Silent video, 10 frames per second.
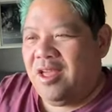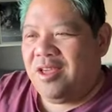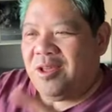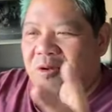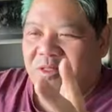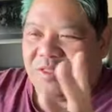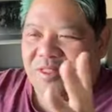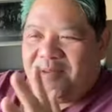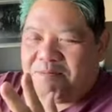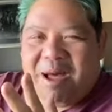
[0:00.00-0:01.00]
you know,
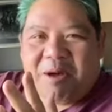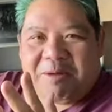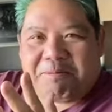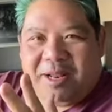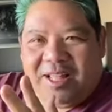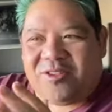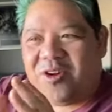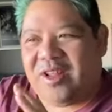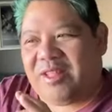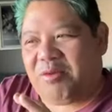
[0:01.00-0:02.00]
mounting plates
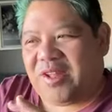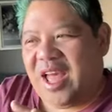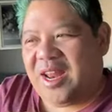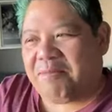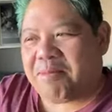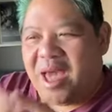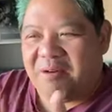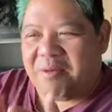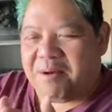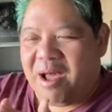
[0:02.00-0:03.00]
on it. That was adding
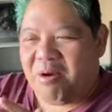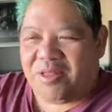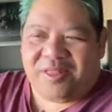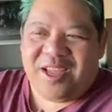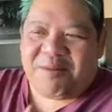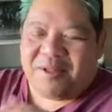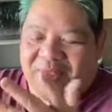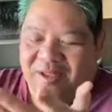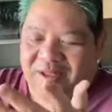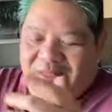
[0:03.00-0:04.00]
battery power. And the thing about
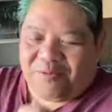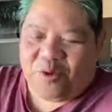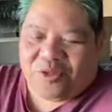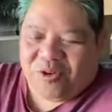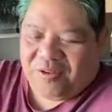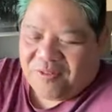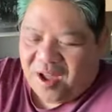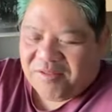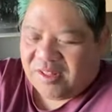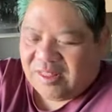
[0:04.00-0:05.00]
the
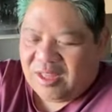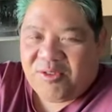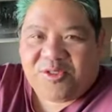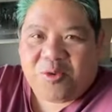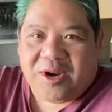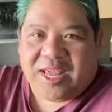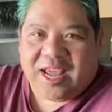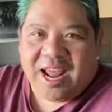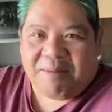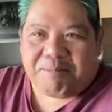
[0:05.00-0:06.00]
435 is that they use
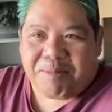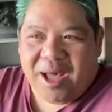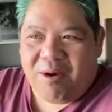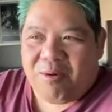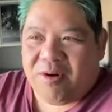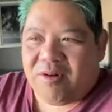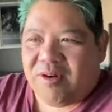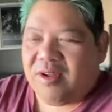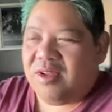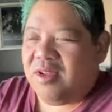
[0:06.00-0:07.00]
28 amp power,
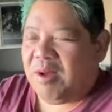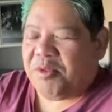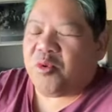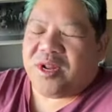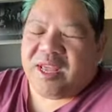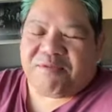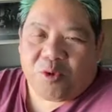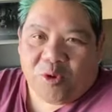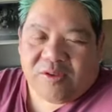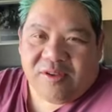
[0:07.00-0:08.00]
I mean 28
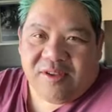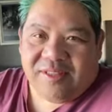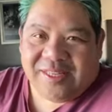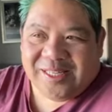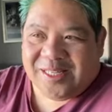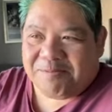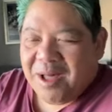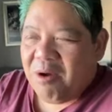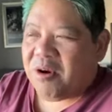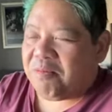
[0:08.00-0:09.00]
volt DC
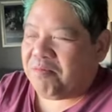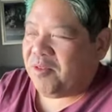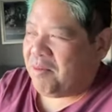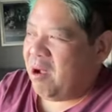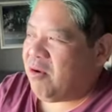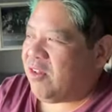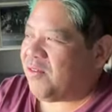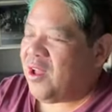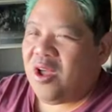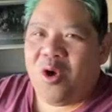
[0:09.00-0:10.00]
power to power itself,
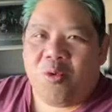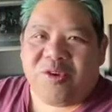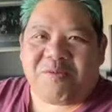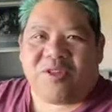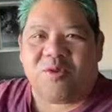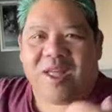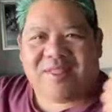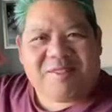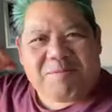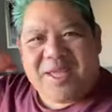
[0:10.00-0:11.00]
which meant you had
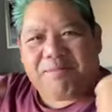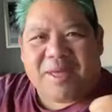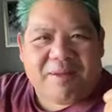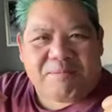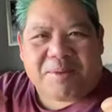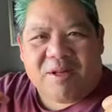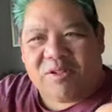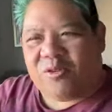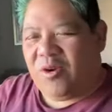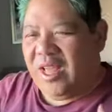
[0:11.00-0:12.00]
these big
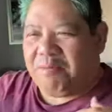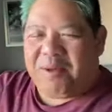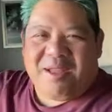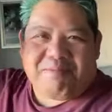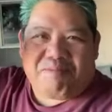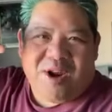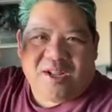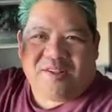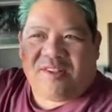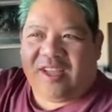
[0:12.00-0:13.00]
belts or like big
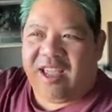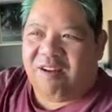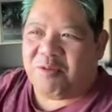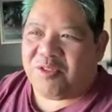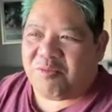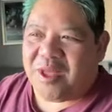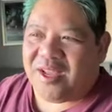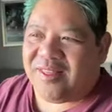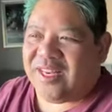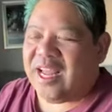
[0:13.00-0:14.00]
bricks to carry with you
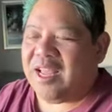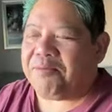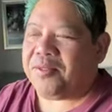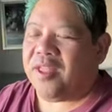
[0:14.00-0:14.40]
back in the day.